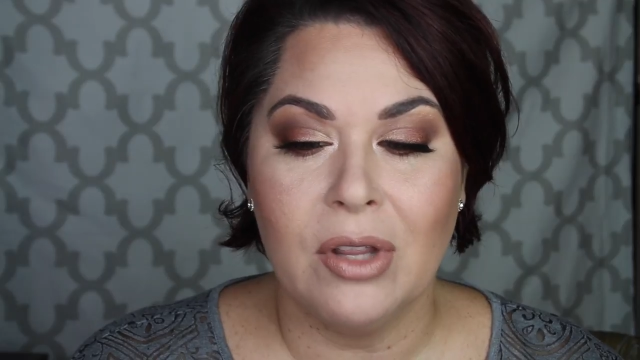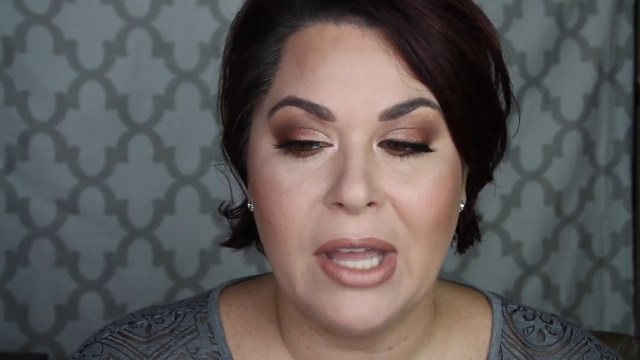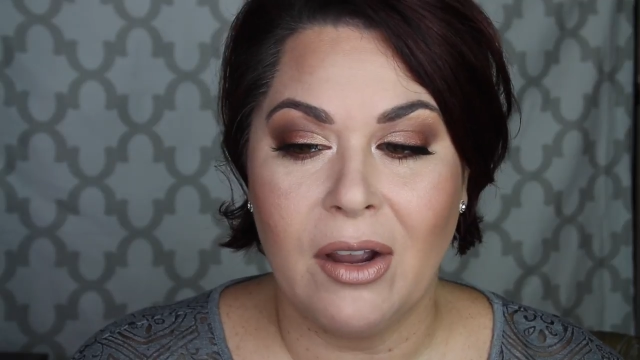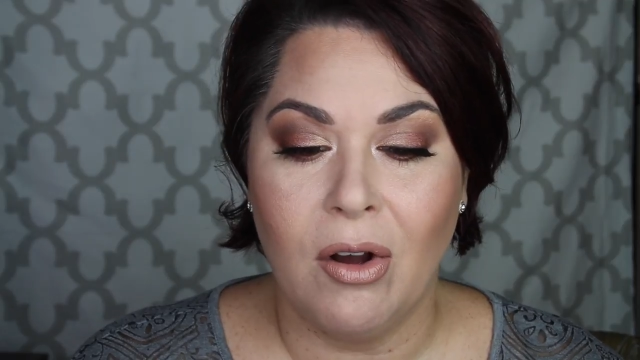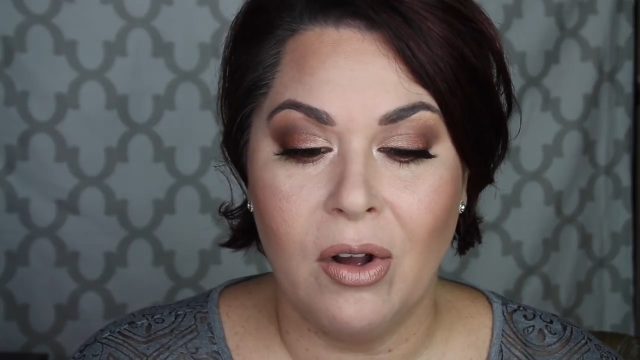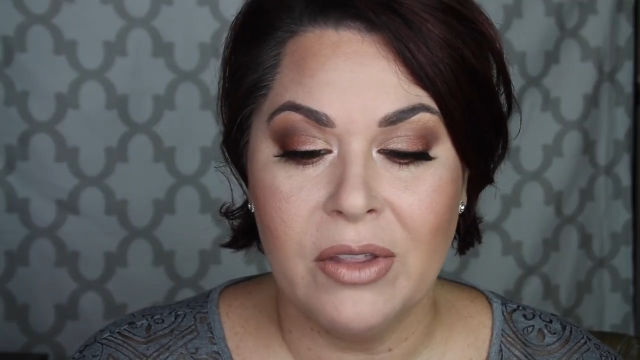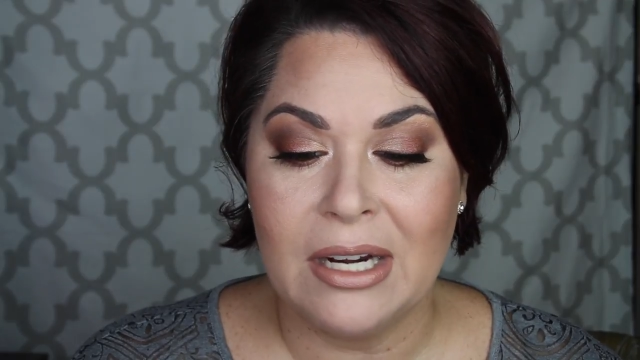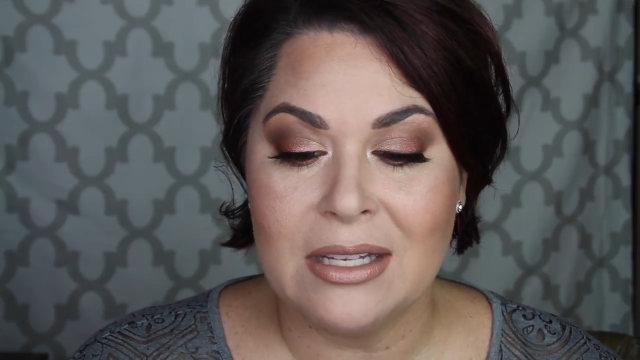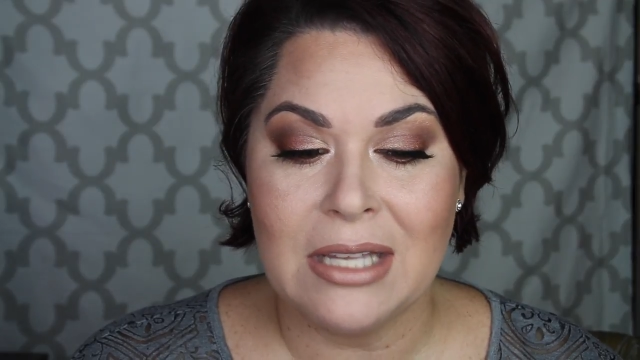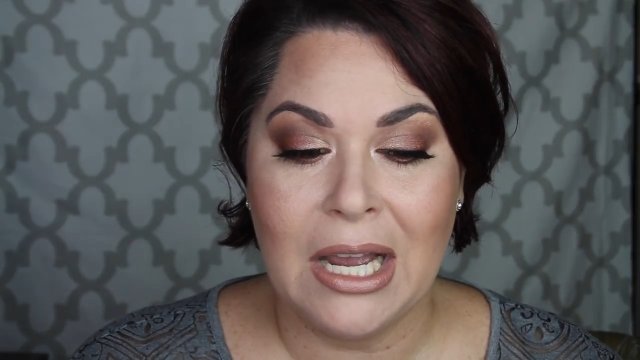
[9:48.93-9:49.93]
like all
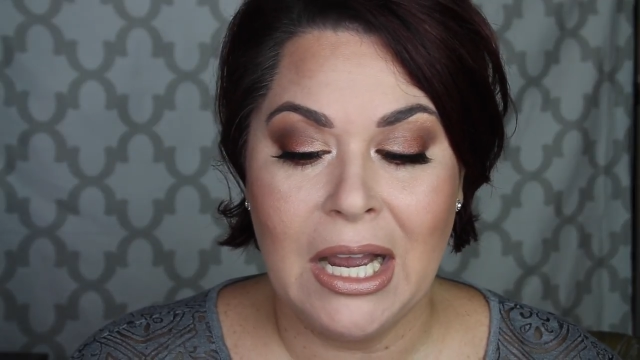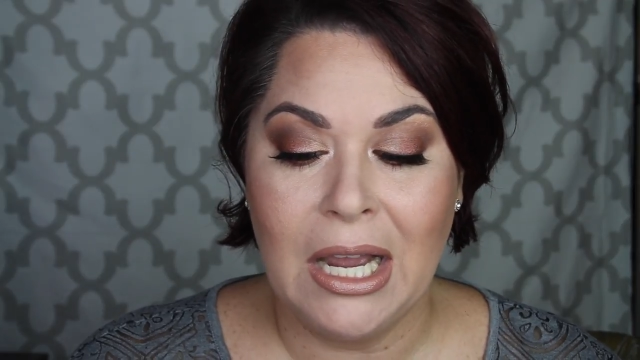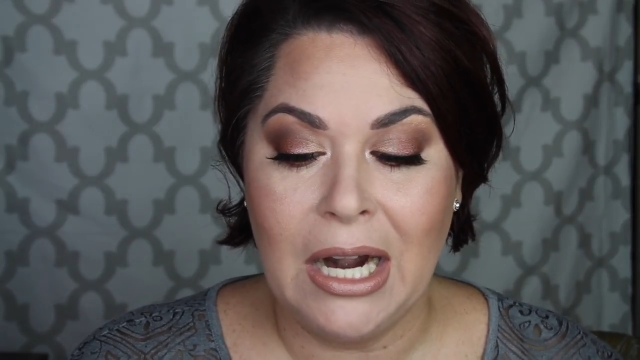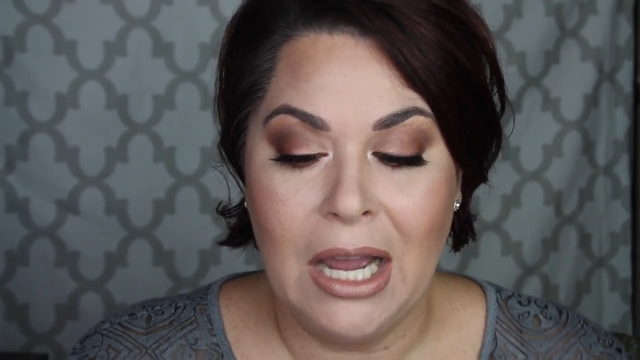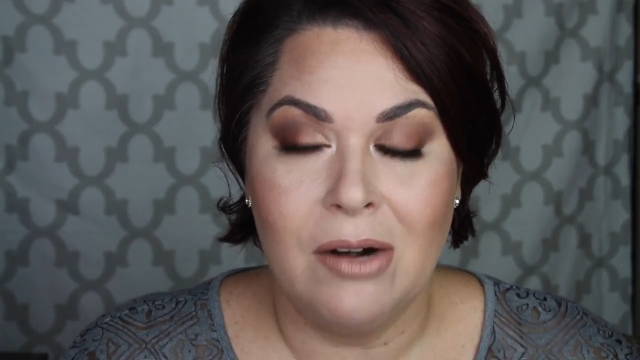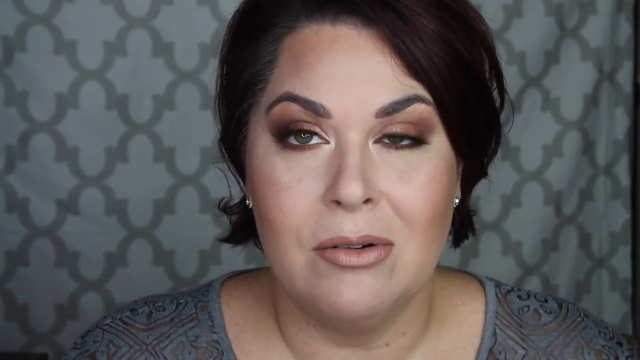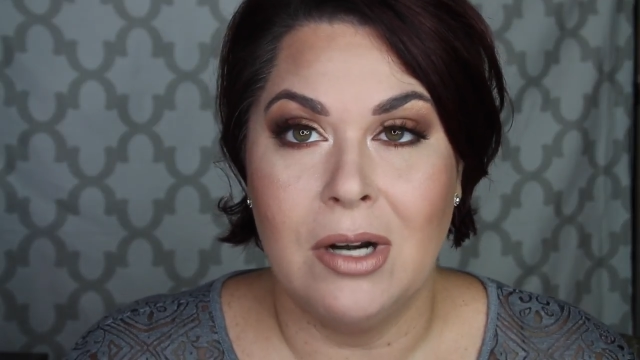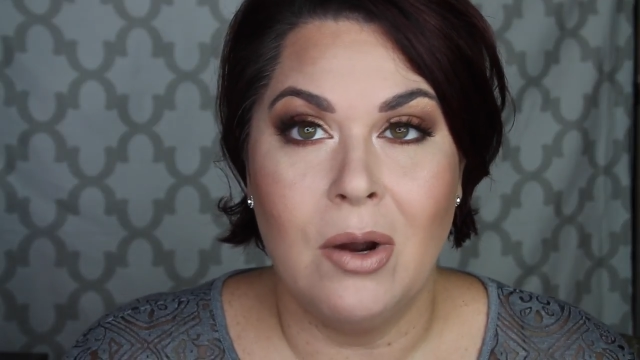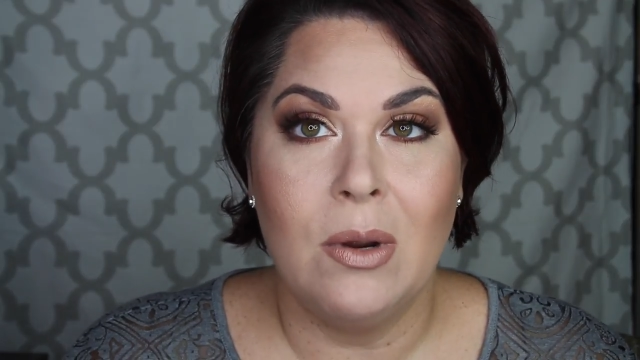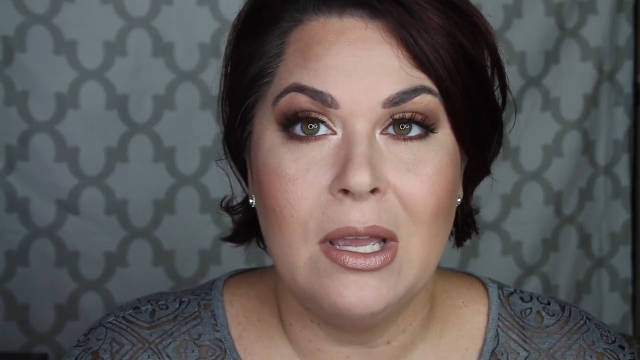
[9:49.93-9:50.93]
that aside, I don't
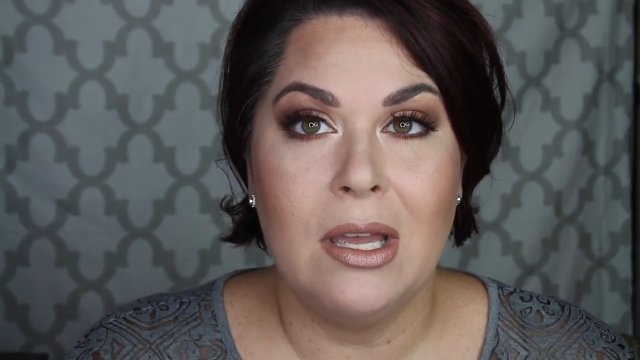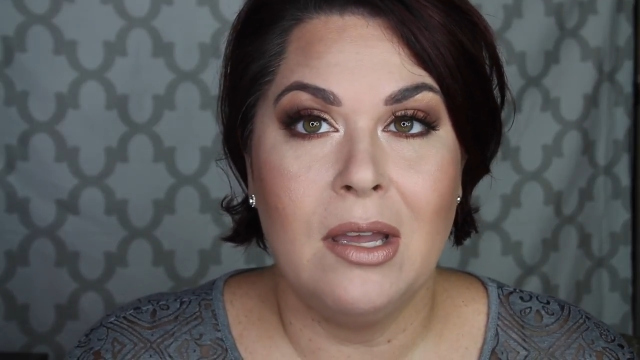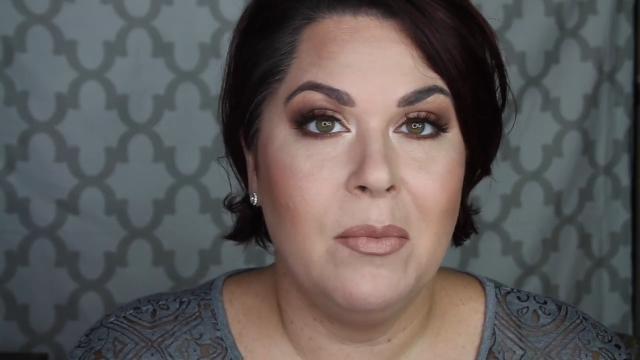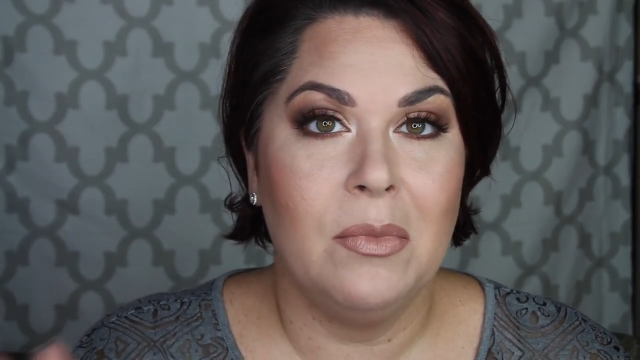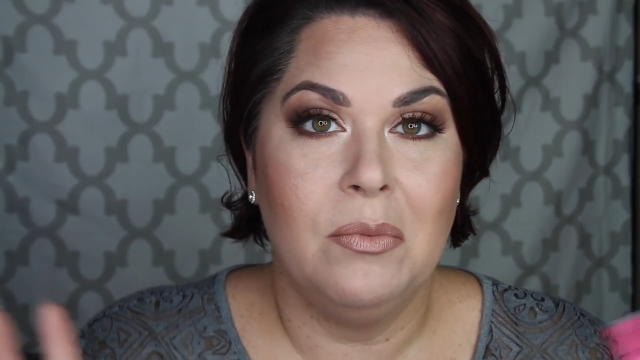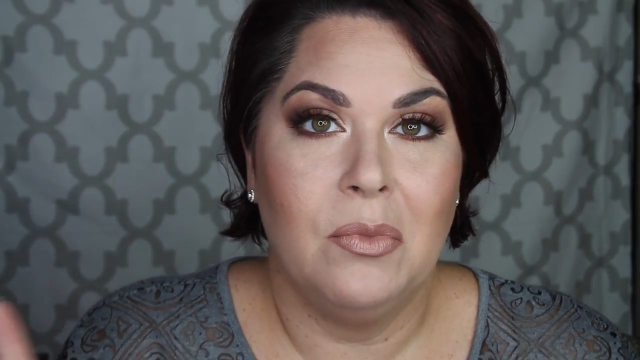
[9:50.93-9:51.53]
know him,